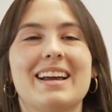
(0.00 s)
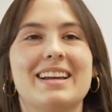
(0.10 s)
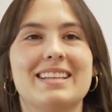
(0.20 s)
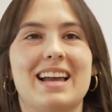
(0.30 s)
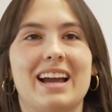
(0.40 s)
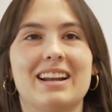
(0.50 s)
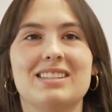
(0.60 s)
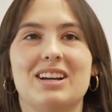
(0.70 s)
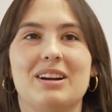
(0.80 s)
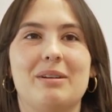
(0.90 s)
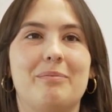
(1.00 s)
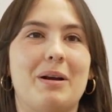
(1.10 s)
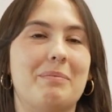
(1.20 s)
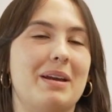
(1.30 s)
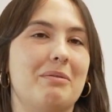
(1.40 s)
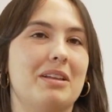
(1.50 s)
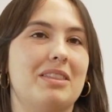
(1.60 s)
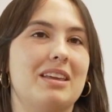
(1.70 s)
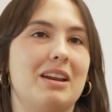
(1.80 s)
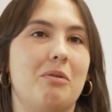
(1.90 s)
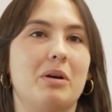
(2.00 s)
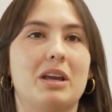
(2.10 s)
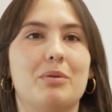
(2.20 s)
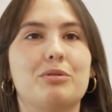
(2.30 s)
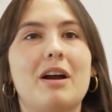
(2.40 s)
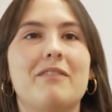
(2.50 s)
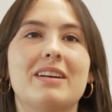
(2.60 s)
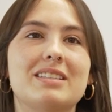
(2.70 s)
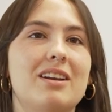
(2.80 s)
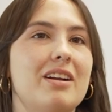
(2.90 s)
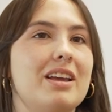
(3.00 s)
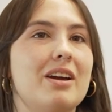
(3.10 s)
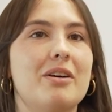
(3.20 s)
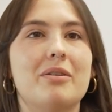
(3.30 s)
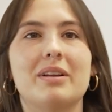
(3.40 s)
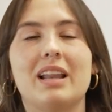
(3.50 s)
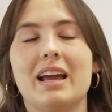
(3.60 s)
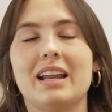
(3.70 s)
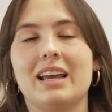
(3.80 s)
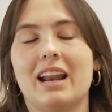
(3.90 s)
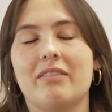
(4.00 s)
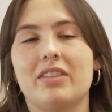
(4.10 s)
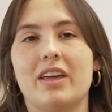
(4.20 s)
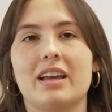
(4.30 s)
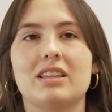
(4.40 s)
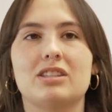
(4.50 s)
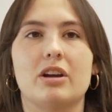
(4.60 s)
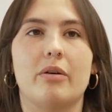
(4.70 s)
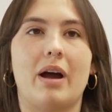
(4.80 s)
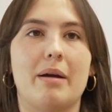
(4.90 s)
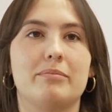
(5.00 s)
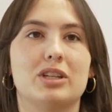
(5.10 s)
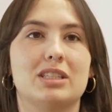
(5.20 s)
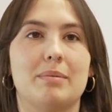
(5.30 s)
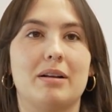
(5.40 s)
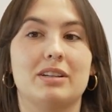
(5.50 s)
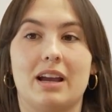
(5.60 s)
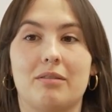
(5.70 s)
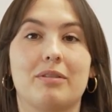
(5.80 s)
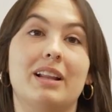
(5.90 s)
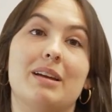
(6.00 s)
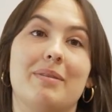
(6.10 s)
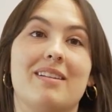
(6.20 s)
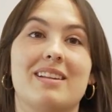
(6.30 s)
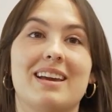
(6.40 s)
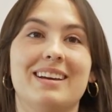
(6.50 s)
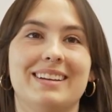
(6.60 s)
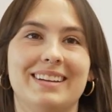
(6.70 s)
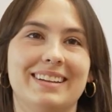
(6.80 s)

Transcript: because I got to start prepping with, working with graphics and audio and lighting and everything, so I'm just about to get really busy.